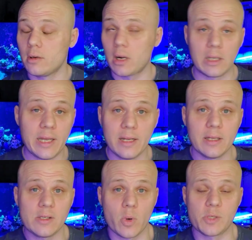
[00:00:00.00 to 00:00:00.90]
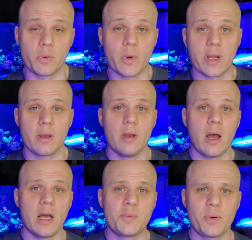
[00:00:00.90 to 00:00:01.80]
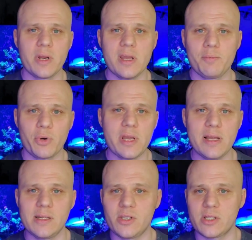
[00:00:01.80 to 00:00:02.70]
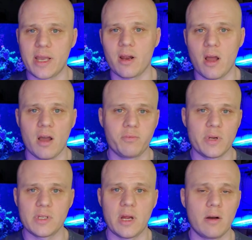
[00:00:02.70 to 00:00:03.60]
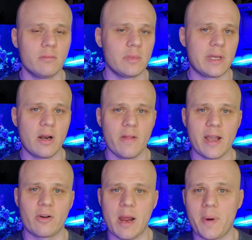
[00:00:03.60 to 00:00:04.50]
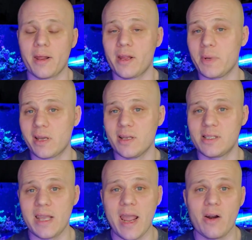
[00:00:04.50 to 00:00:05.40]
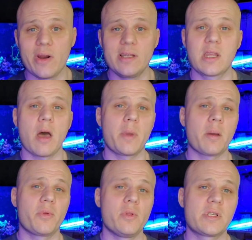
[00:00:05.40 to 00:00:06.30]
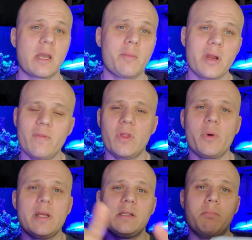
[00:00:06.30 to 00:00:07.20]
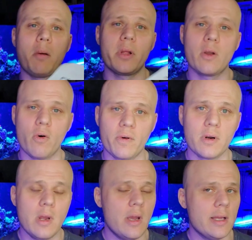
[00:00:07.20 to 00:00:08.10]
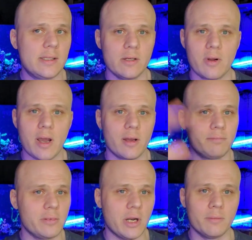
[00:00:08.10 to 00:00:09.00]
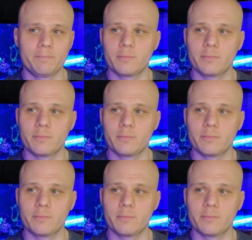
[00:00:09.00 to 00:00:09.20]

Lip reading: clean it at least once per week. It's pretty easy. Just take it off, rinse it out, get all that crap out of there, because the air is coming up through the skimmer. Even though it is bubbling over, it's still got to, you know,